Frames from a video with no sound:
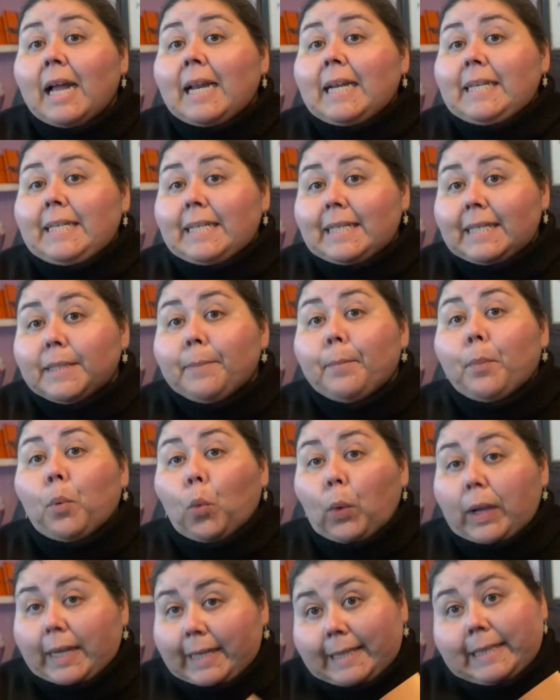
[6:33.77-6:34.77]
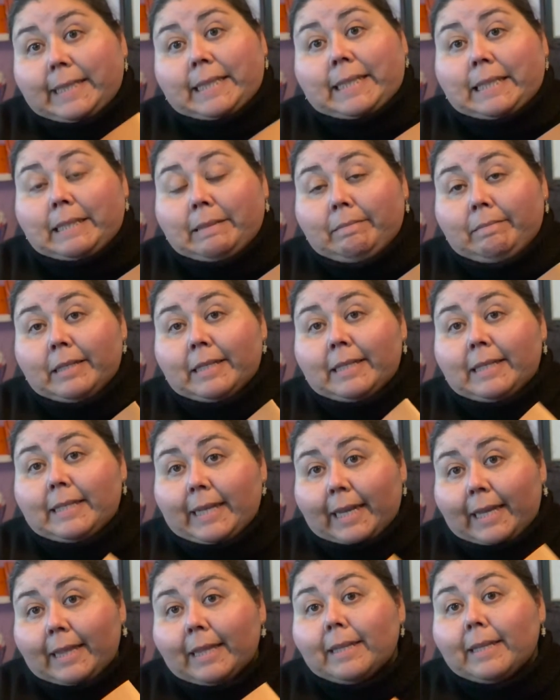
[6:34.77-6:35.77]
disappointed to
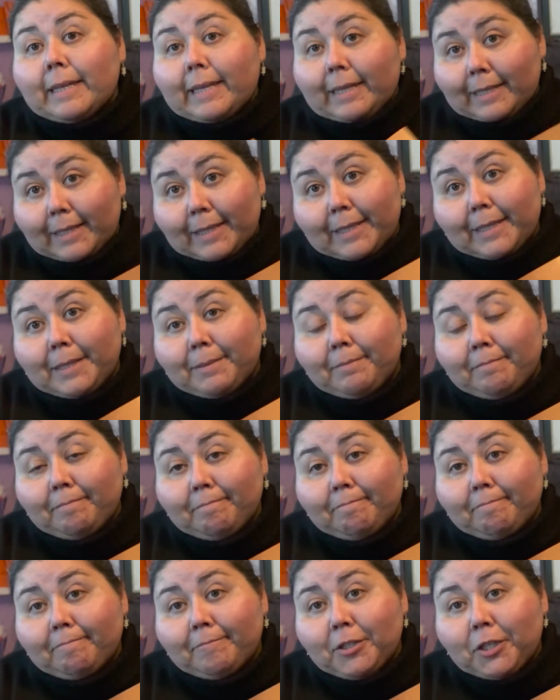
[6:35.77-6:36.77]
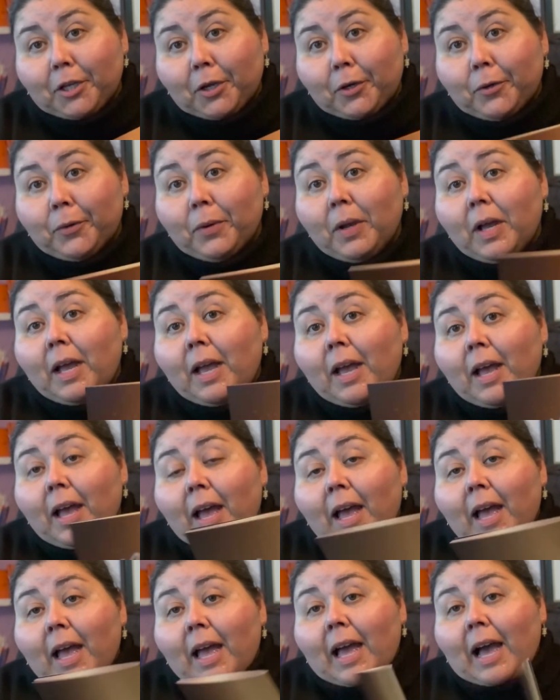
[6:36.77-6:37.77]
say the least. So
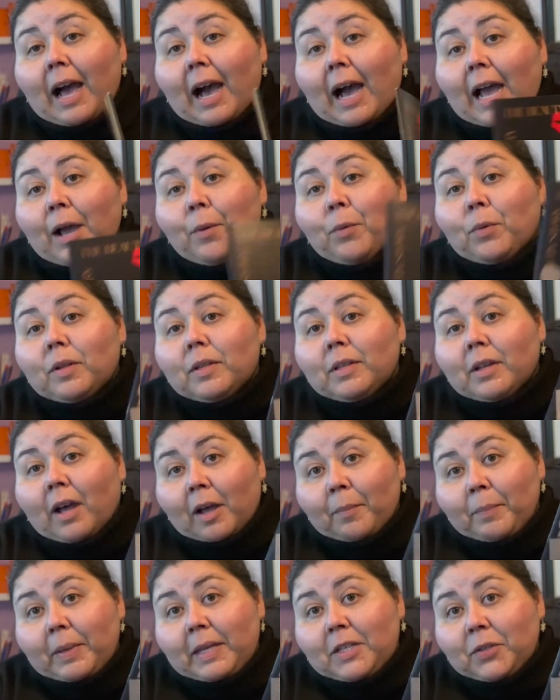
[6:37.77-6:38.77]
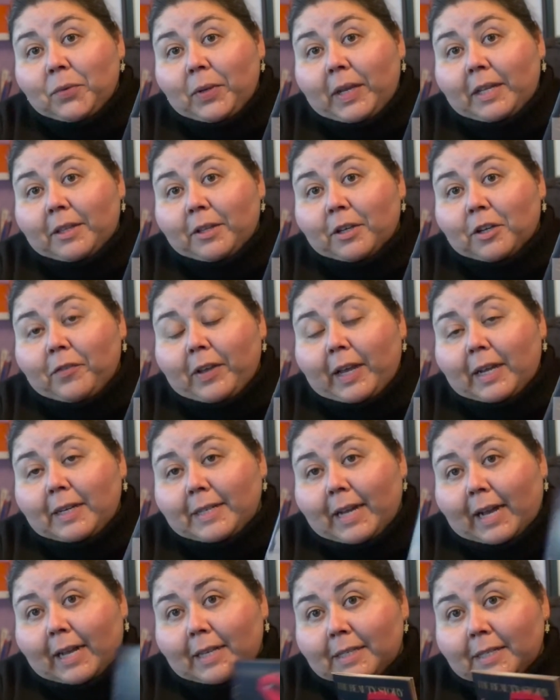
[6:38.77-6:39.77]
I will not be doing Look
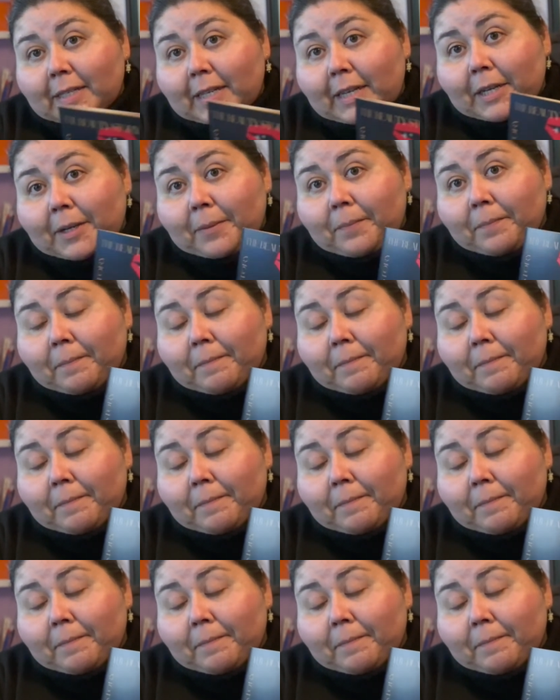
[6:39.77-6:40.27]
Fantastic.